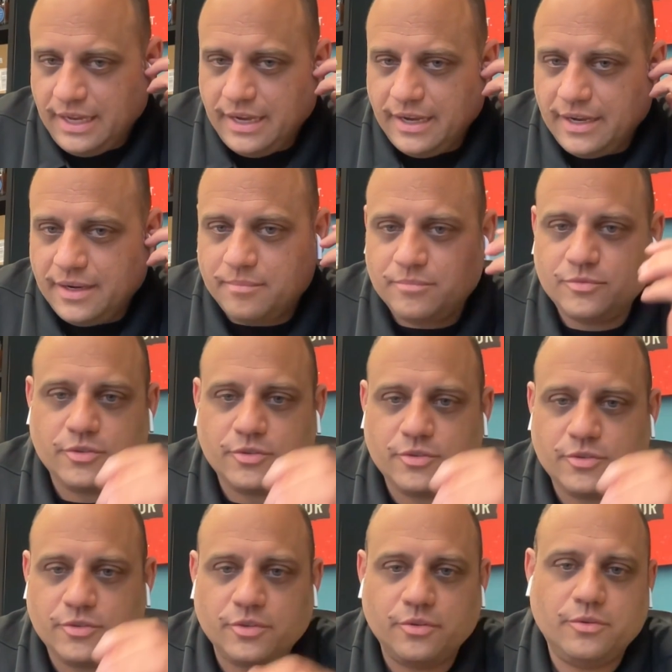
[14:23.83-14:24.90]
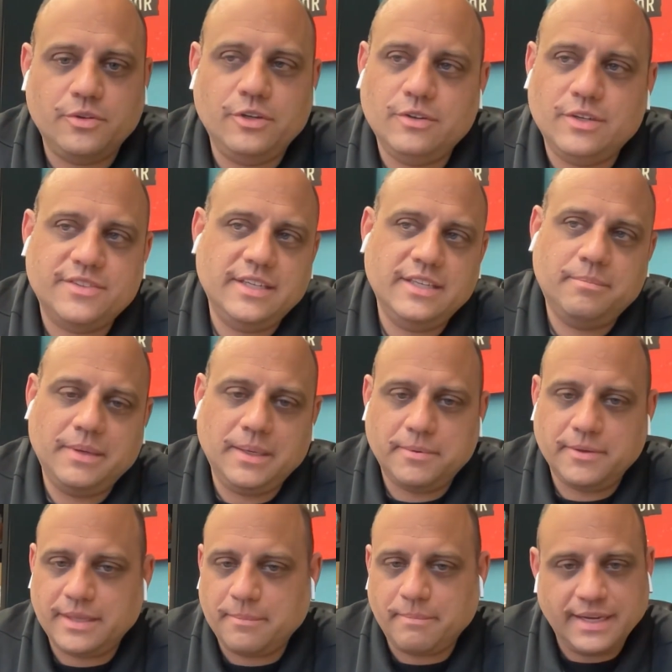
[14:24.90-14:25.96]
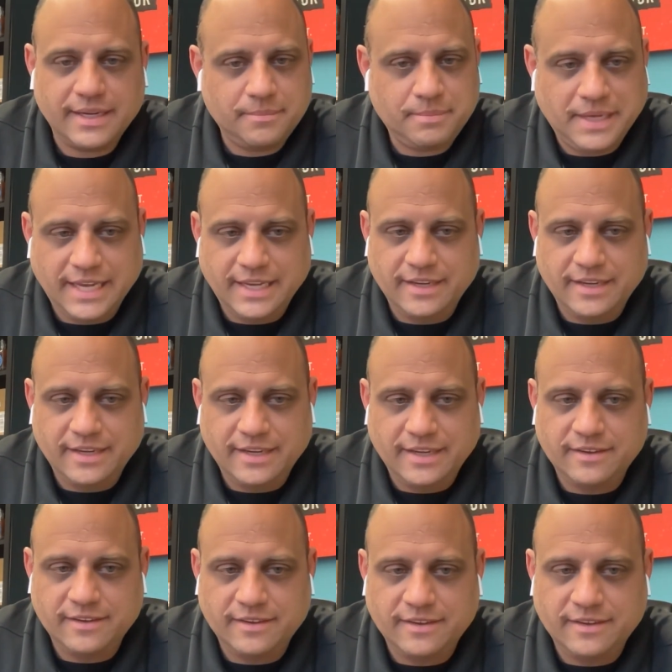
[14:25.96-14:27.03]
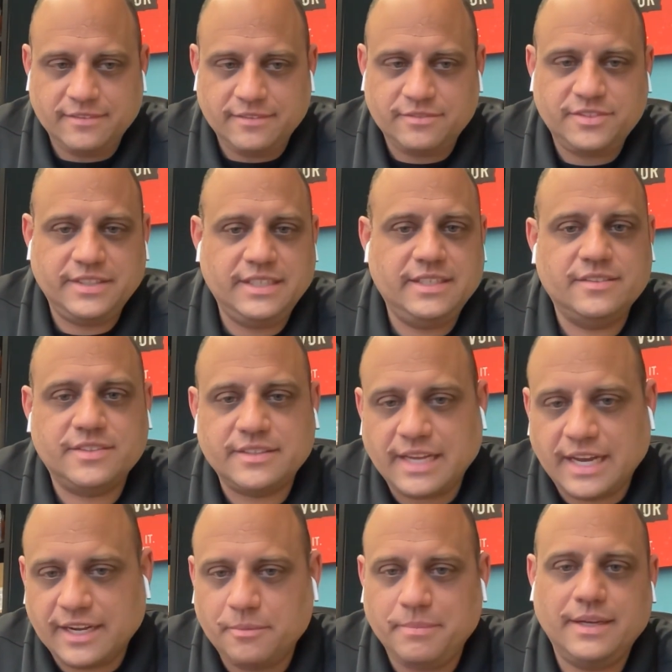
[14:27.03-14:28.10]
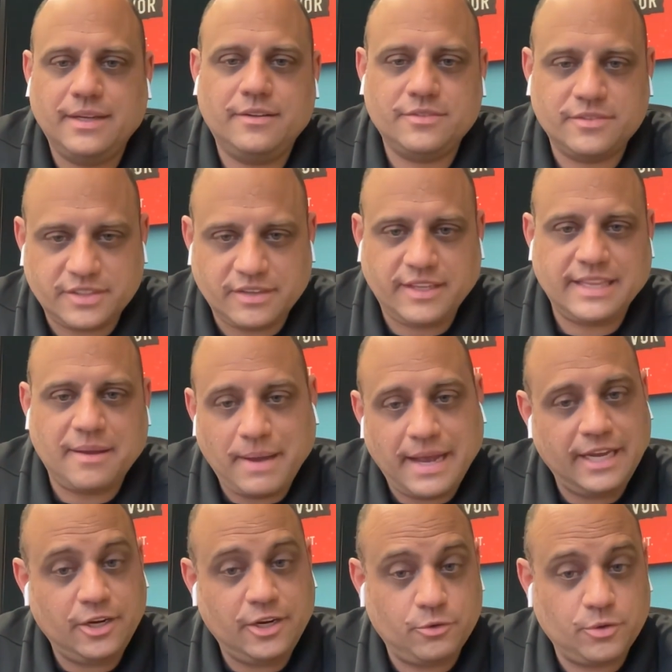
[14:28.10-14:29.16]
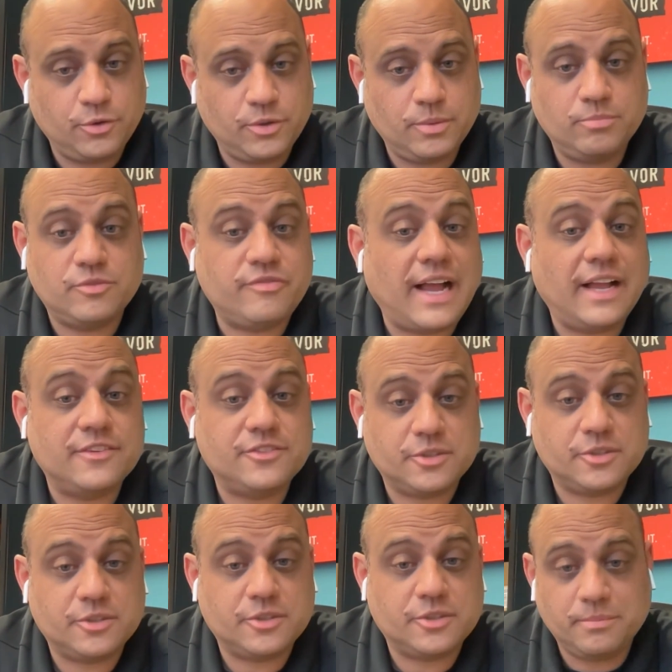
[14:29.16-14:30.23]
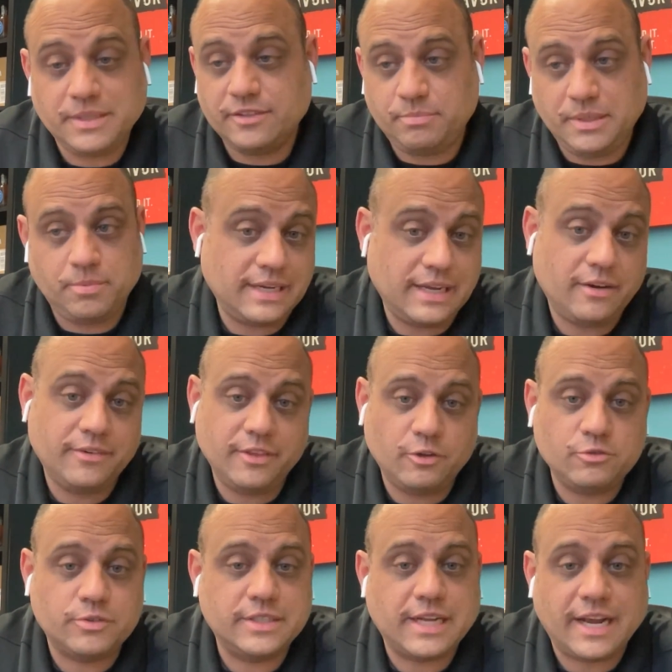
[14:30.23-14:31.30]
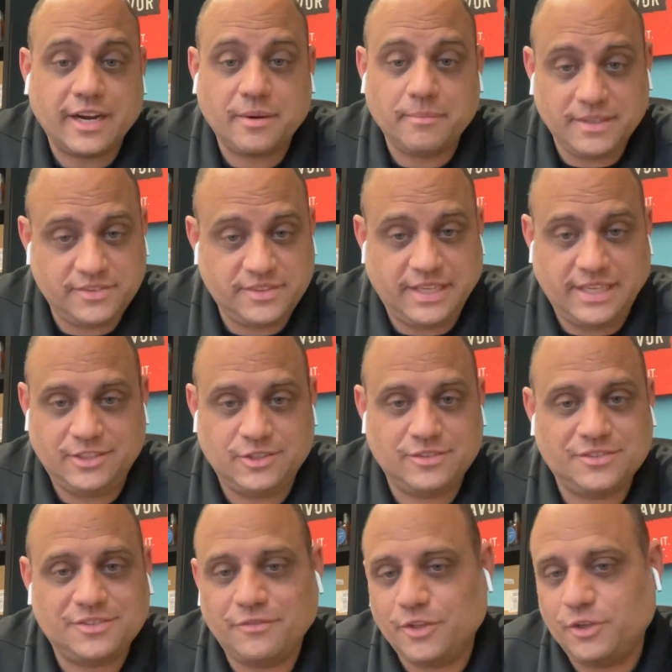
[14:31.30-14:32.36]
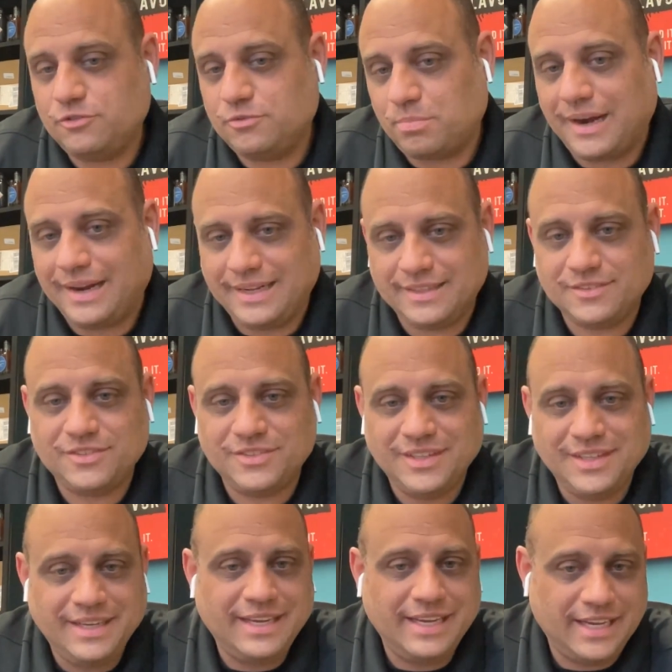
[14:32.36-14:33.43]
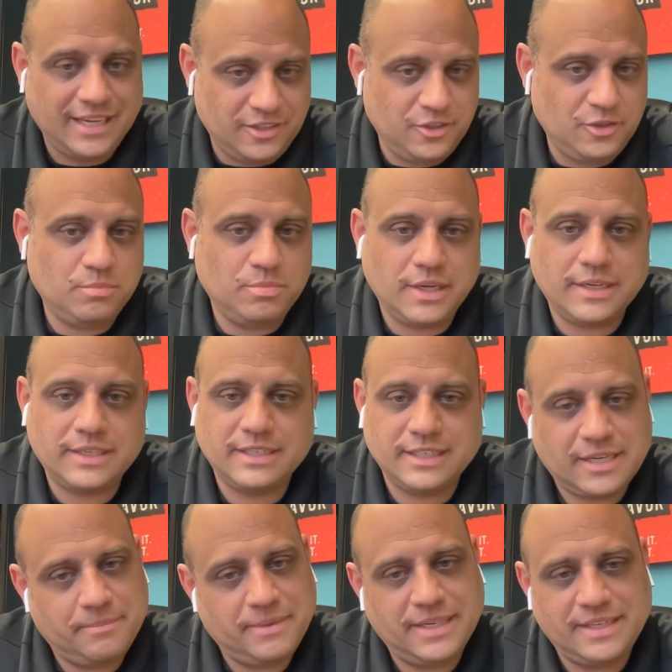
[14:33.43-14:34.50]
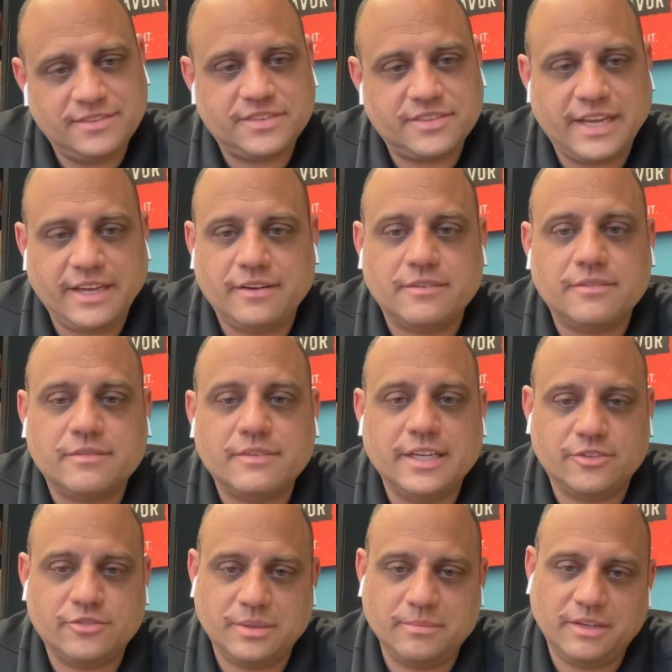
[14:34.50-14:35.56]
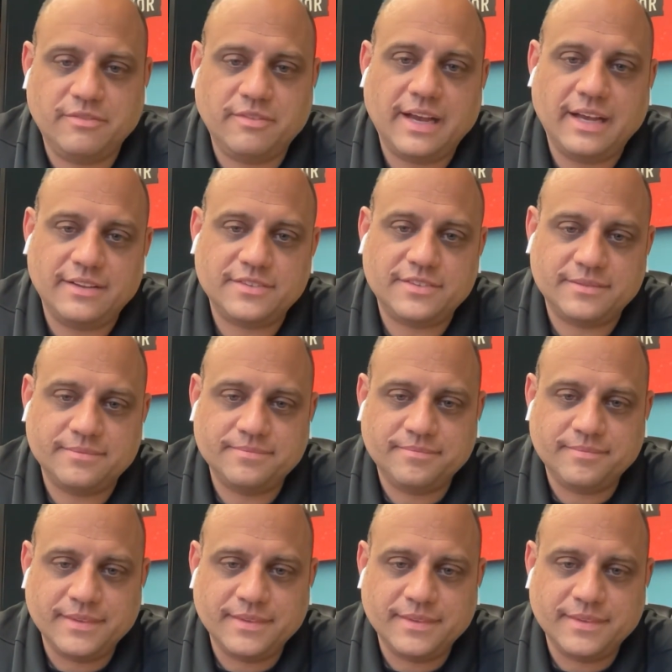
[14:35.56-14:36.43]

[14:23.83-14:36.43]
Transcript: Um, so you can see the people that buy out K F Cs and Taco Bells and stuff like that buying groups faster because people are now in those retirement stages of those brands and new blood can come in and scale extremely fast.